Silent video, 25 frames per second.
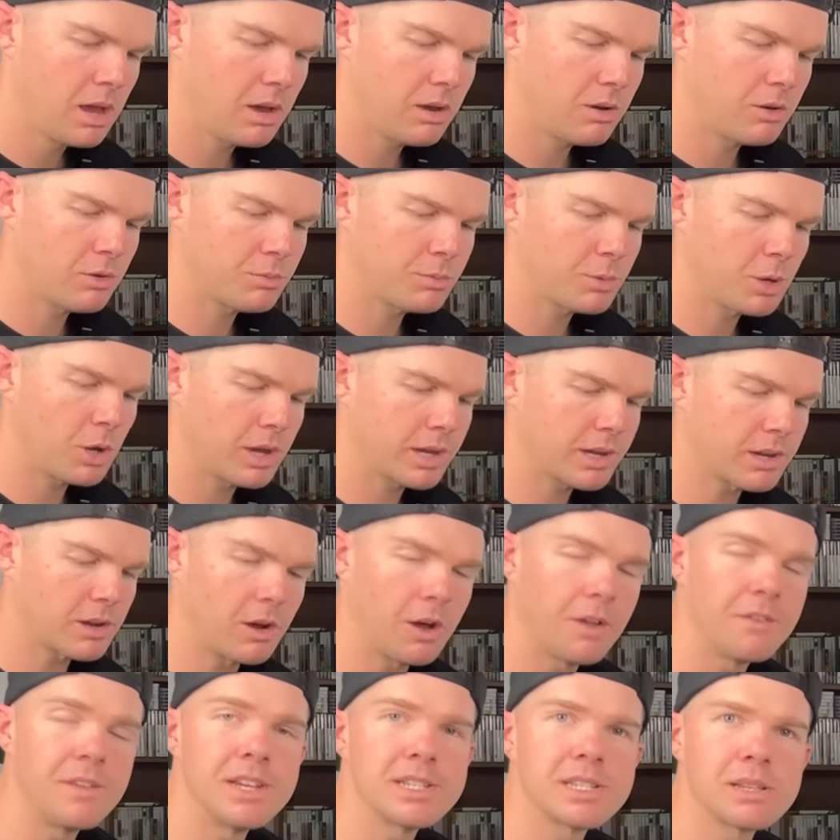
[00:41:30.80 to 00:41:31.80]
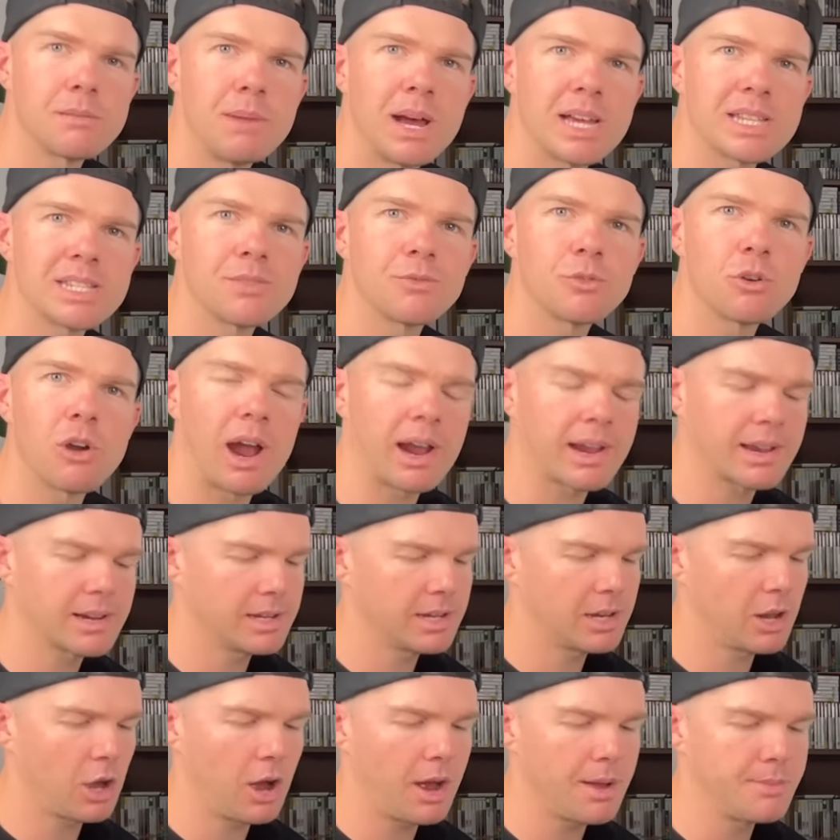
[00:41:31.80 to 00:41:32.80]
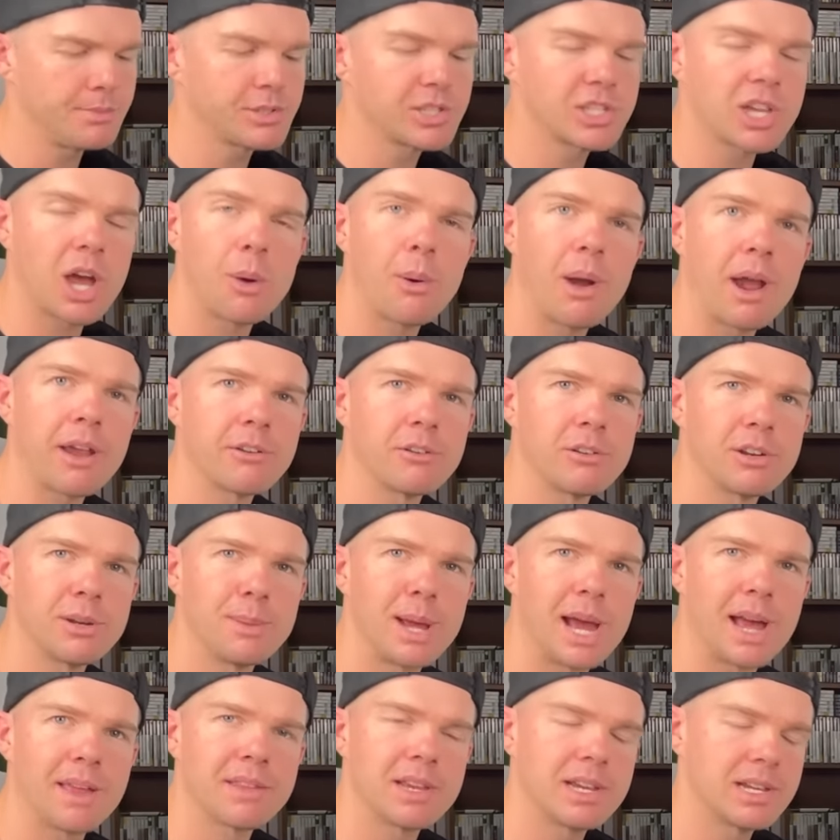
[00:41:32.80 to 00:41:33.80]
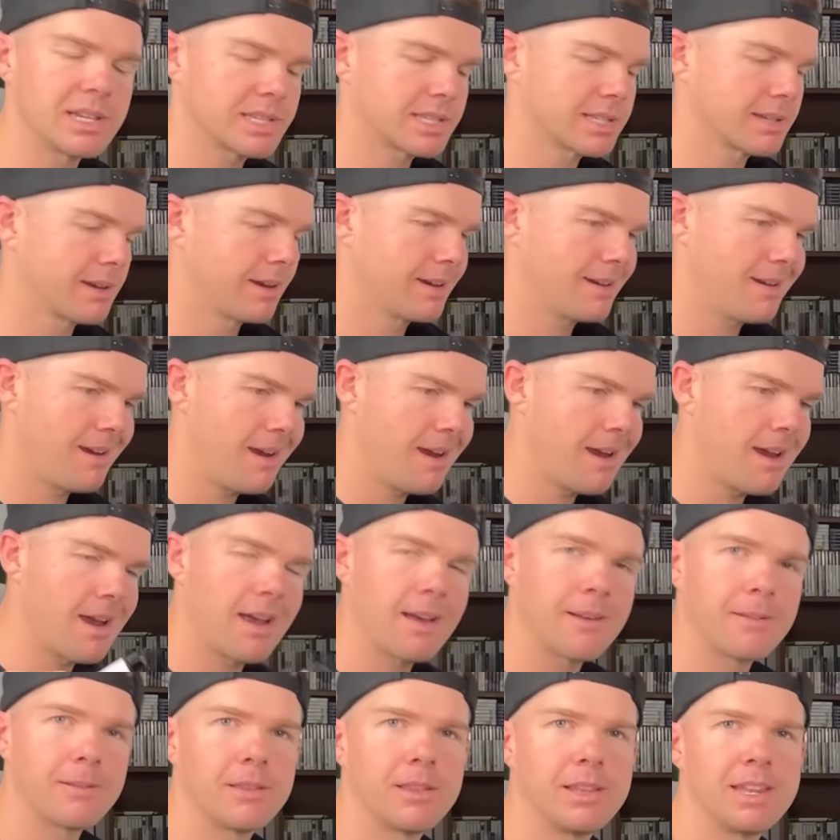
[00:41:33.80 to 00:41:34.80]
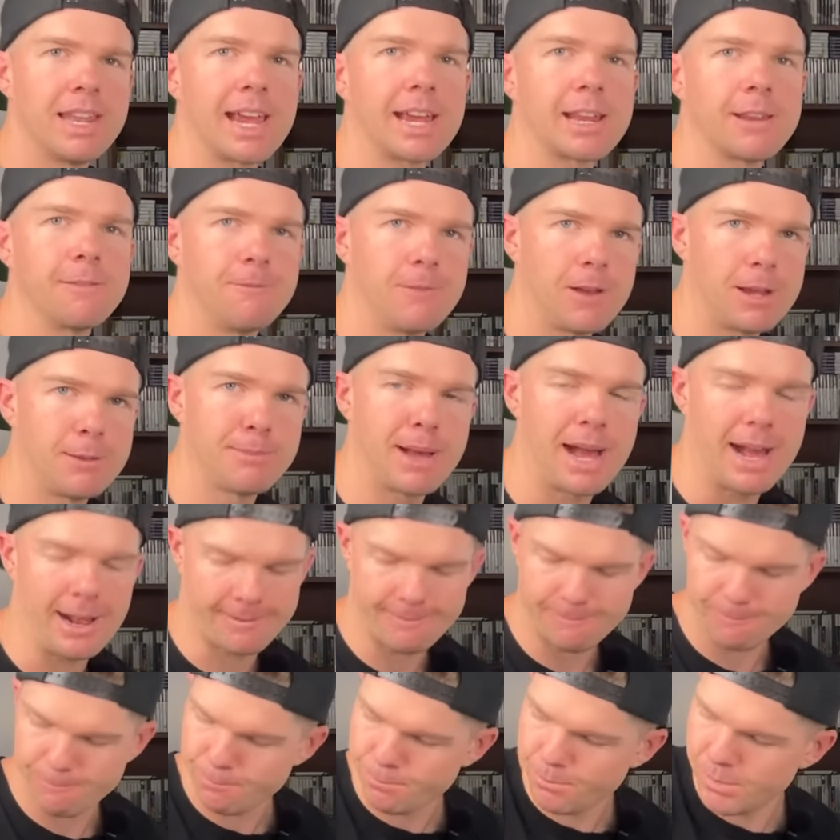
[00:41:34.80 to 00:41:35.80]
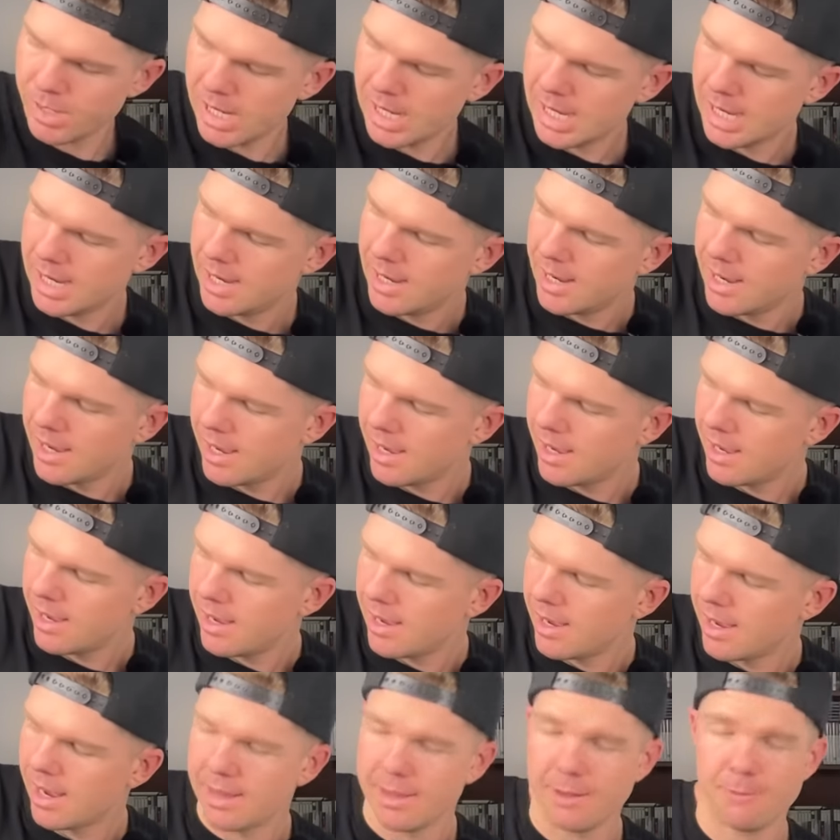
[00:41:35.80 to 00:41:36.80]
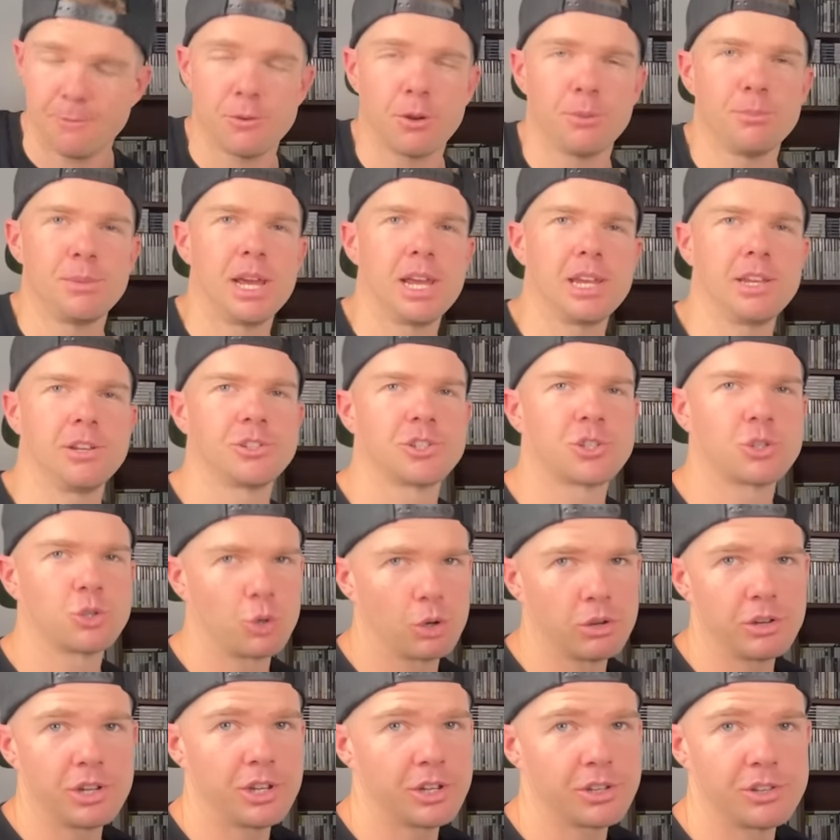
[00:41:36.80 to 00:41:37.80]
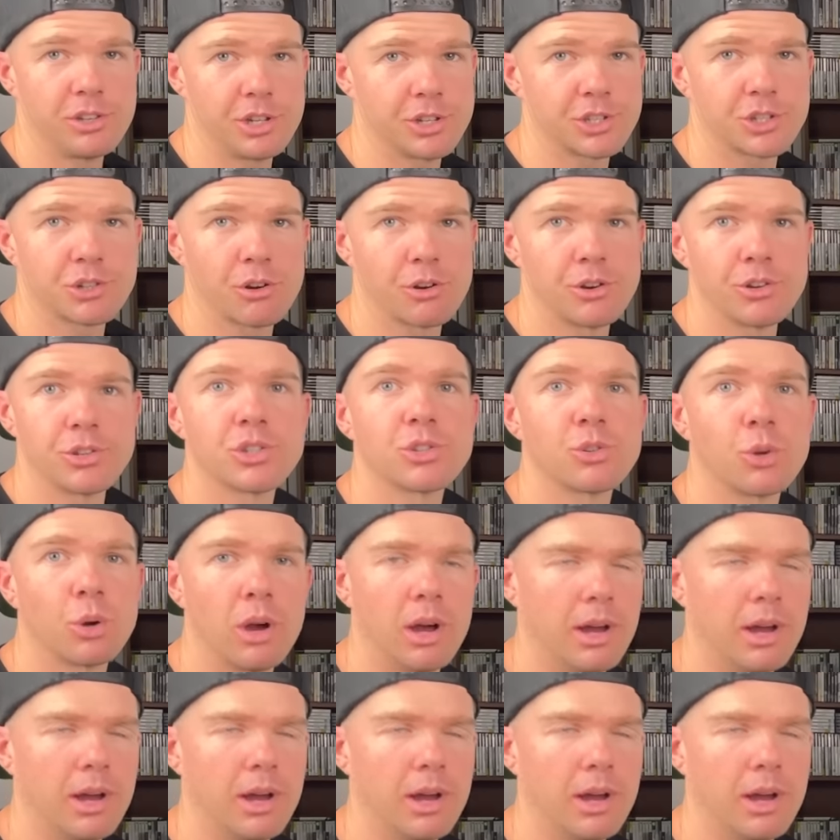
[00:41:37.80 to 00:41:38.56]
oh my God, there's a massive crack in it. I'm so angry about this. Negative feedback. And then from there, your store is screwed.